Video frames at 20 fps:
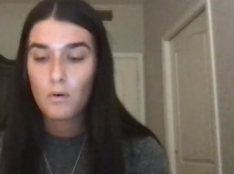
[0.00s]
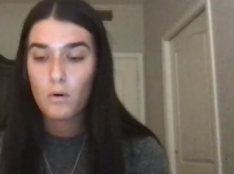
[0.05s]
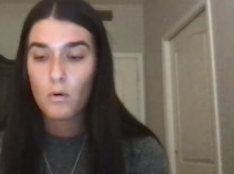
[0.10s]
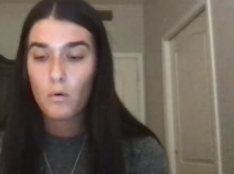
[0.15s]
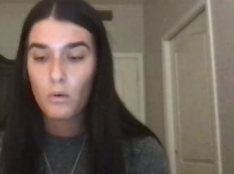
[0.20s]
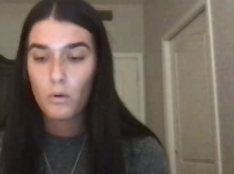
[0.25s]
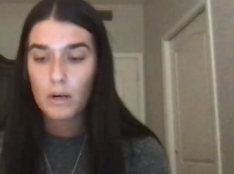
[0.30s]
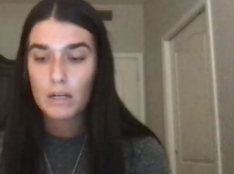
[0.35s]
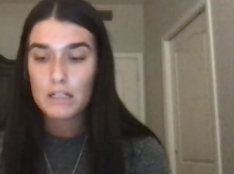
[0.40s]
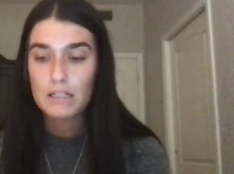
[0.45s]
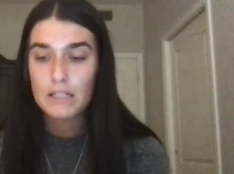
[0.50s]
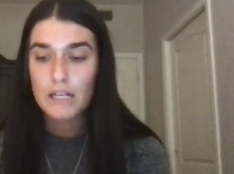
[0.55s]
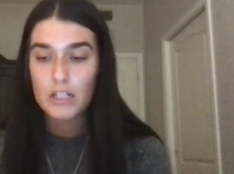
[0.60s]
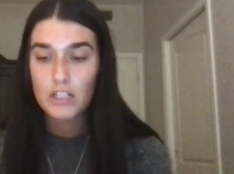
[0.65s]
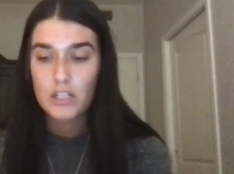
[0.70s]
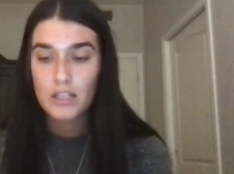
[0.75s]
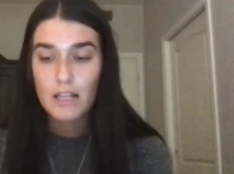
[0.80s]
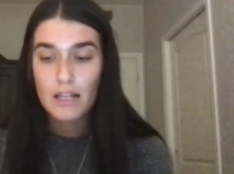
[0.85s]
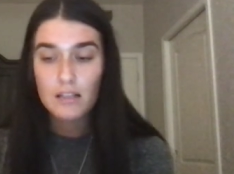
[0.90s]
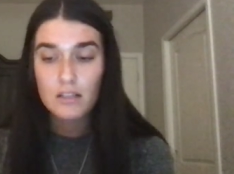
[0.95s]

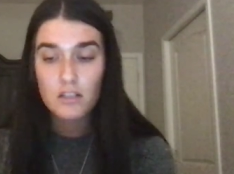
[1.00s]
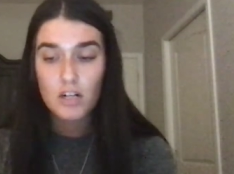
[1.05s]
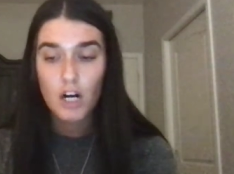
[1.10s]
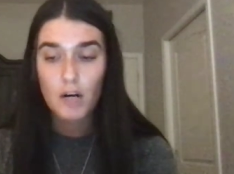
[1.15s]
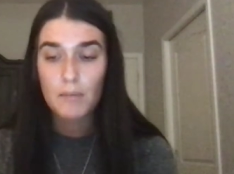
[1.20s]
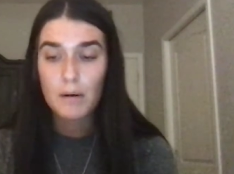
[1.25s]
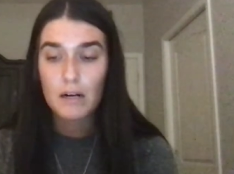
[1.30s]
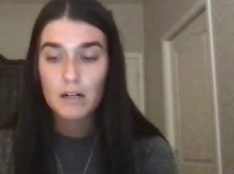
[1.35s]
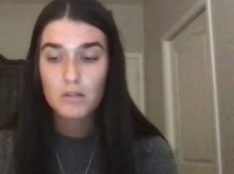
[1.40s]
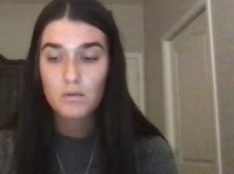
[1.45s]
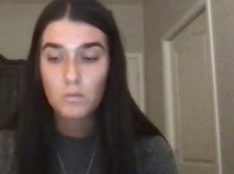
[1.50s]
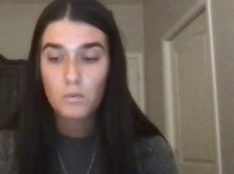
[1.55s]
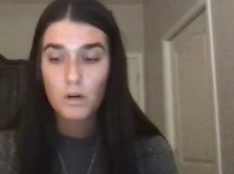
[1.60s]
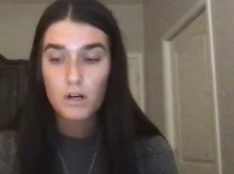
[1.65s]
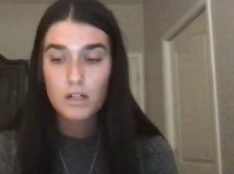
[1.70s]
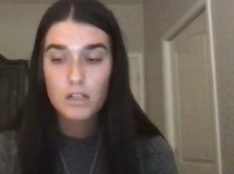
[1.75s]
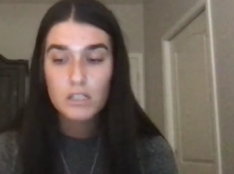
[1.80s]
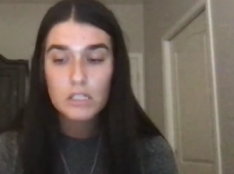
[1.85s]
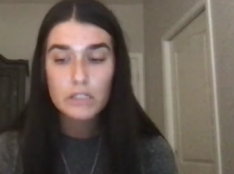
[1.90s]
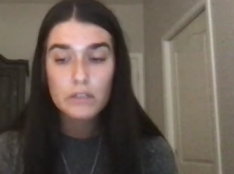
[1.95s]
organization that Starbucks
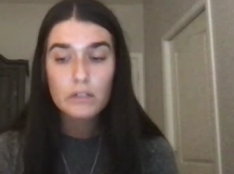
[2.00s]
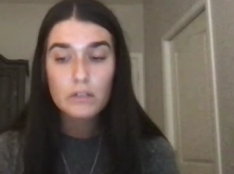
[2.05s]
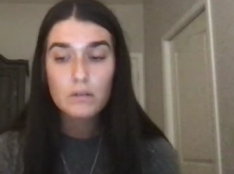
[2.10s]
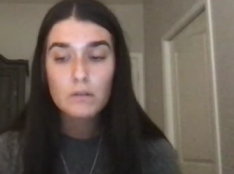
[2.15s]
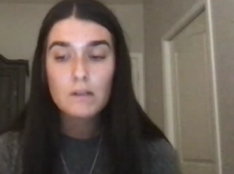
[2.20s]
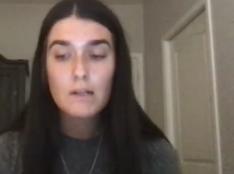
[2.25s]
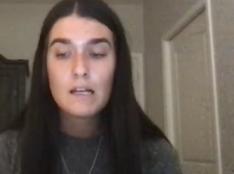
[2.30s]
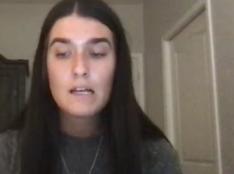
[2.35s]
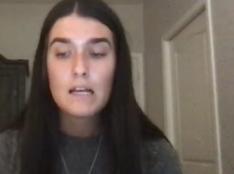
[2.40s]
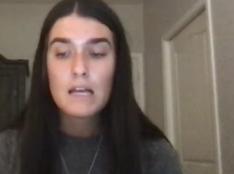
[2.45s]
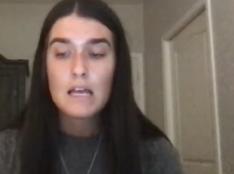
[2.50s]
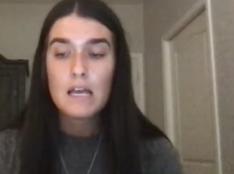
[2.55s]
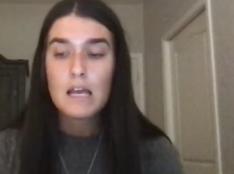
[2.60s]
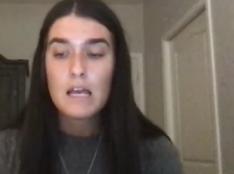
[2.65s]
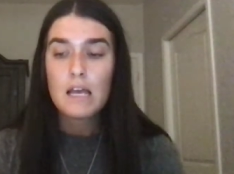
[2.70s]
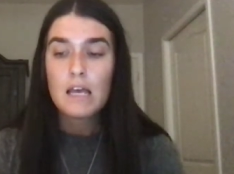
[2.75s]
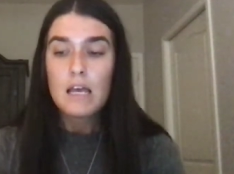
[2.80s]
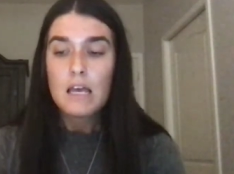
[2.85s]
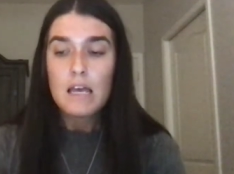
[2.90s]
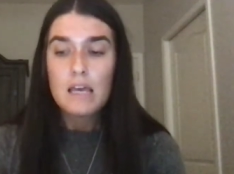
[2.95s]
works through.
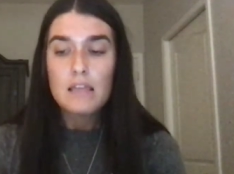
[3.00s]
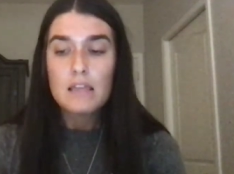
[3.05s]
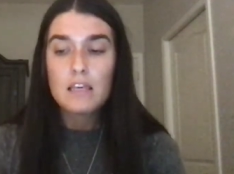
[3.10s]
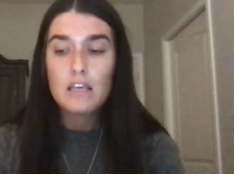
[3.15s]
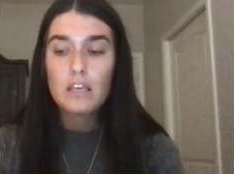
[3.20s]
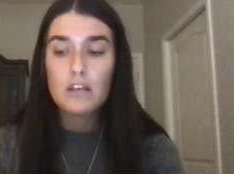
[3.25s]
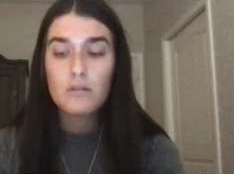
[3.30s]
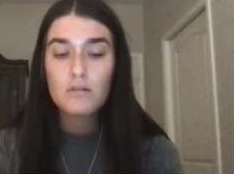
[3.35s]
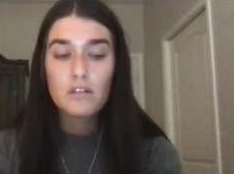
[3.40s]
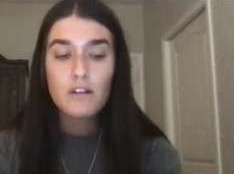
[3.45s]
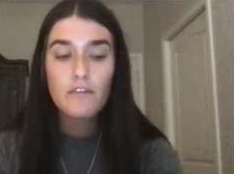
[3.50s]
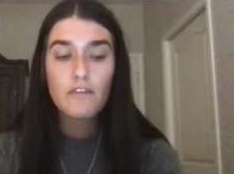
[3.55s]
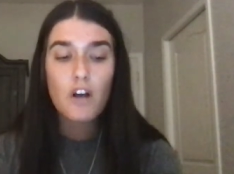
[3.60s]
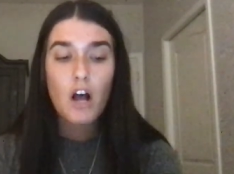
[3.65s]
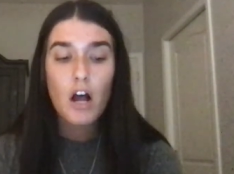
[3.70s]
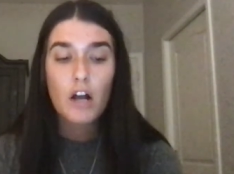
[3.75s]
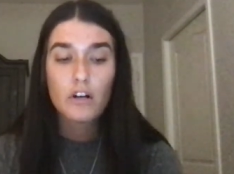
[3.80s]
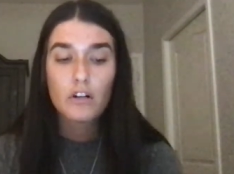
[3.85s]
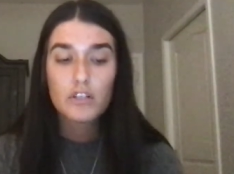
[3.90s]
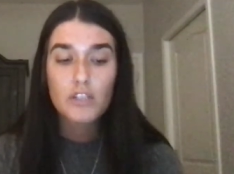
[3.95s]
The use of
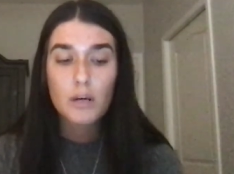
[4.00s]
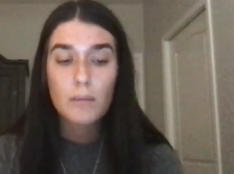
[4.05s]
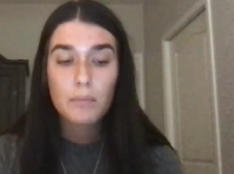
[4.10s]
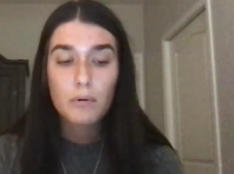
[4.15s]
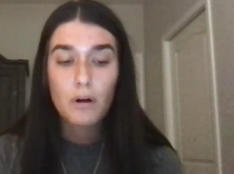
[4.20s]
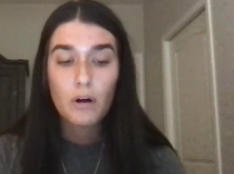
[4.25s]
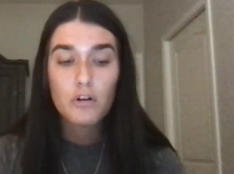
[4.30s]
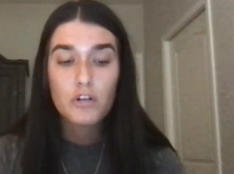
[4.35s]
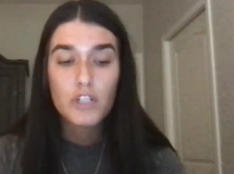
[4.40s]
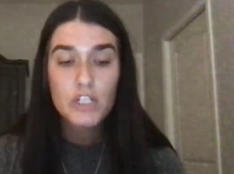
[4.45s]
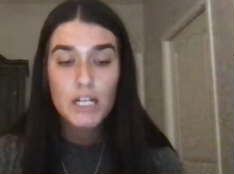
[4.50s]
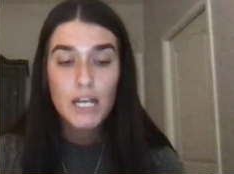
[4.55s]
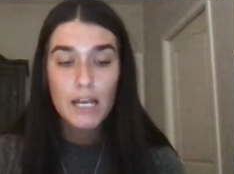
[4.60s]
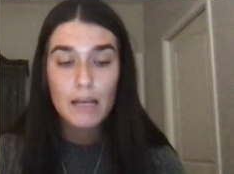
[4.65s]
Kotter's approach to